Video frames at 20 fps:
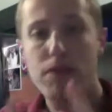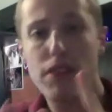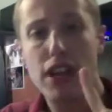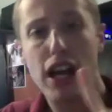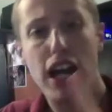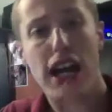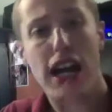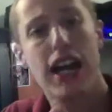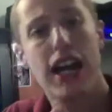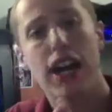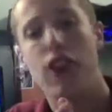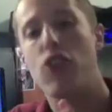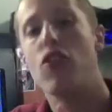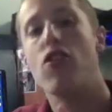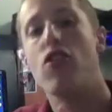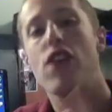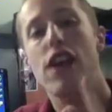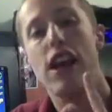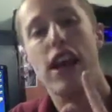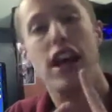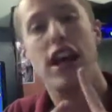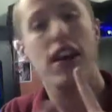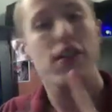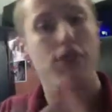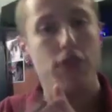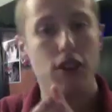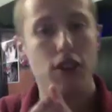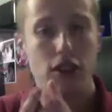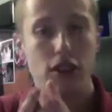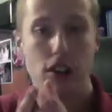A header and a
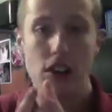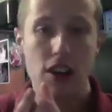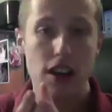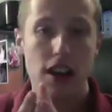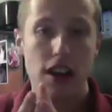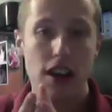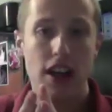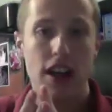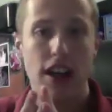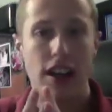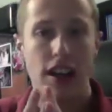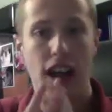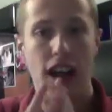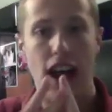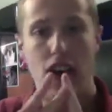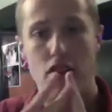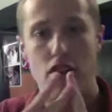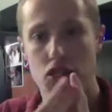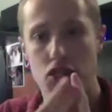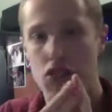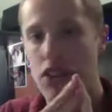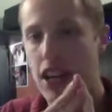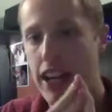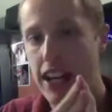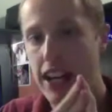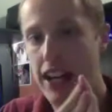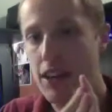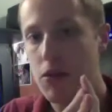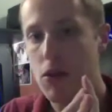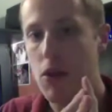footer. Now, just
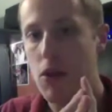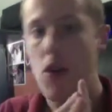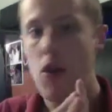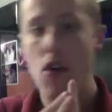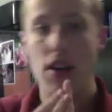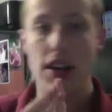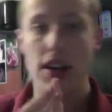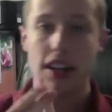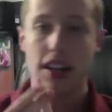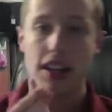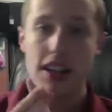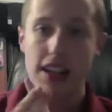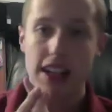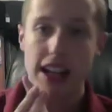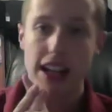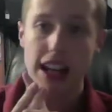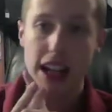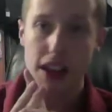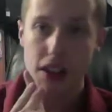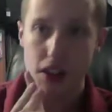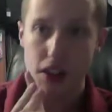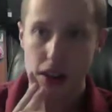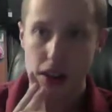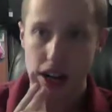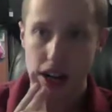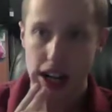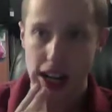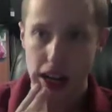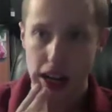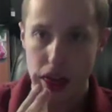like in Word and in any other
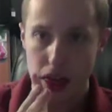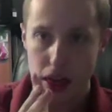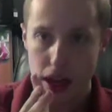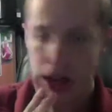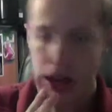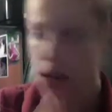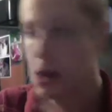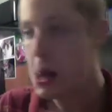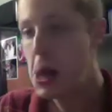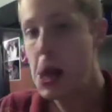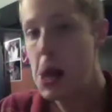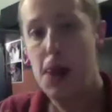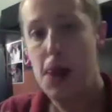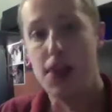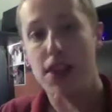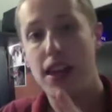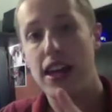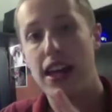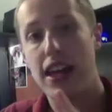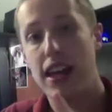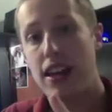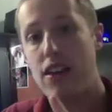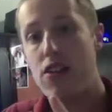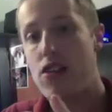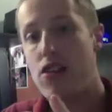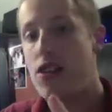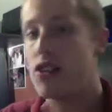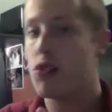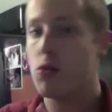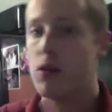kind of thing, the header
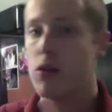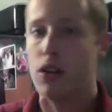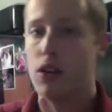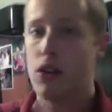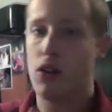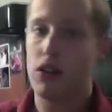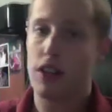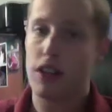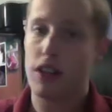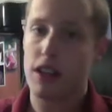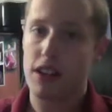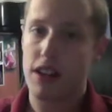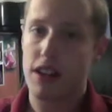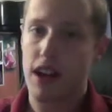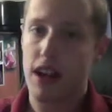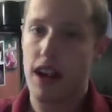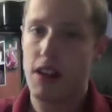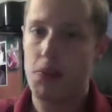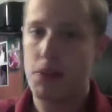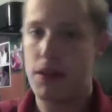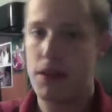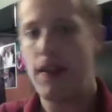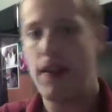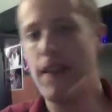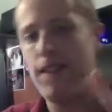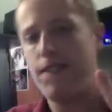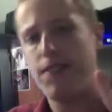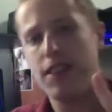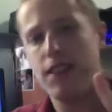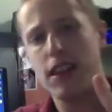is what goes on the top,
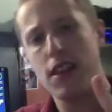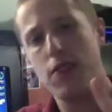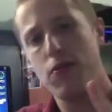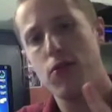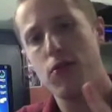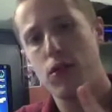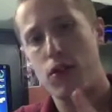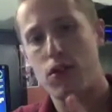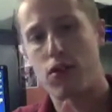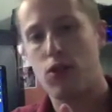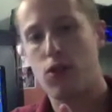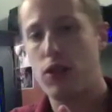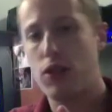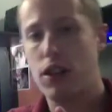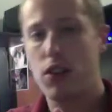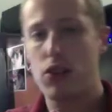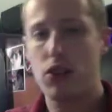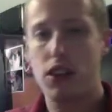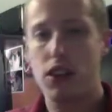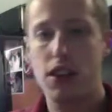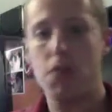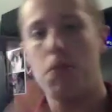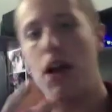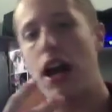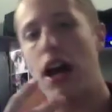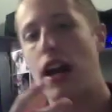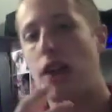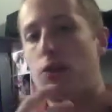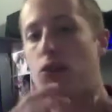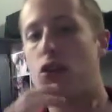the footer is what goes on the
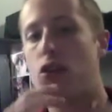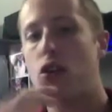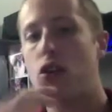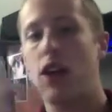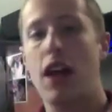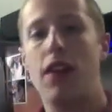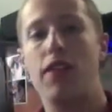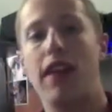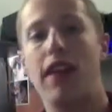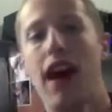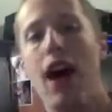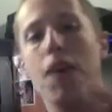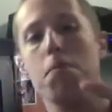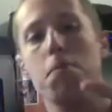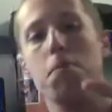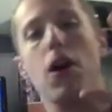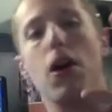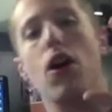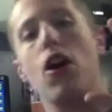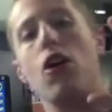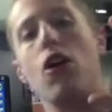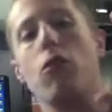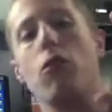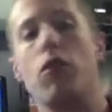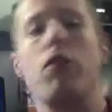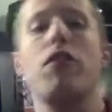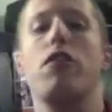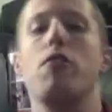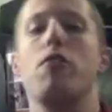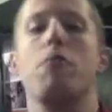bottom. So that top bar
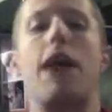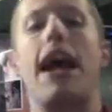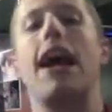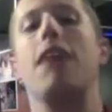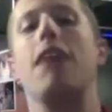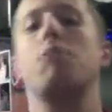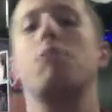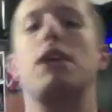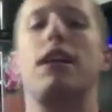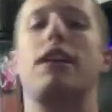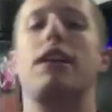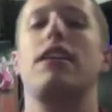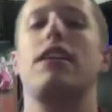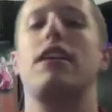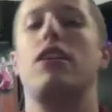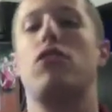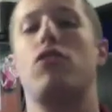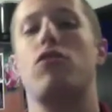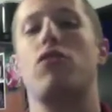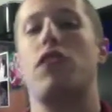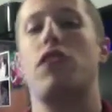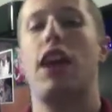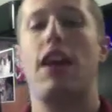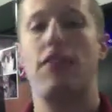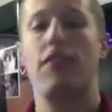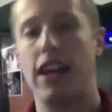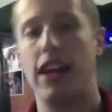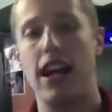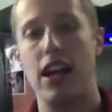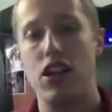where your back button is, your
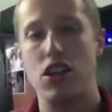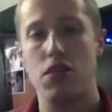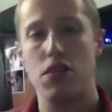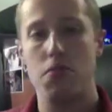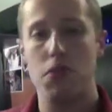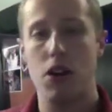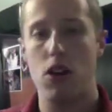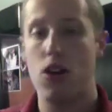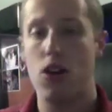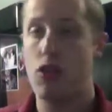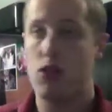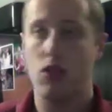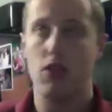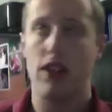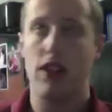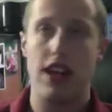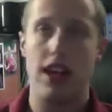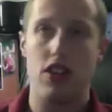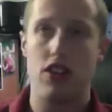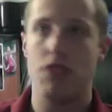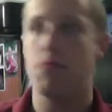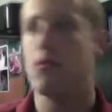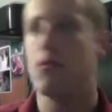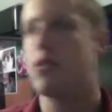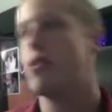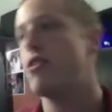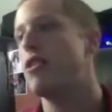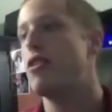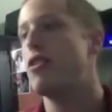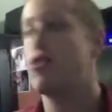navigation bar or location
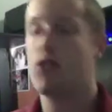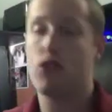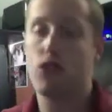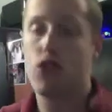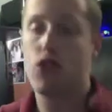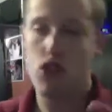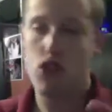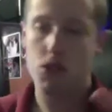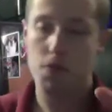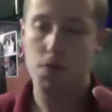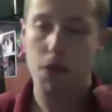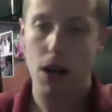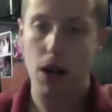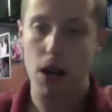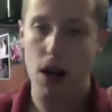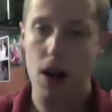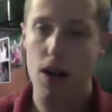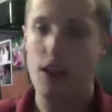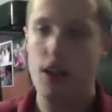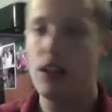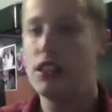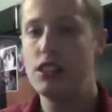bar is, your search bar,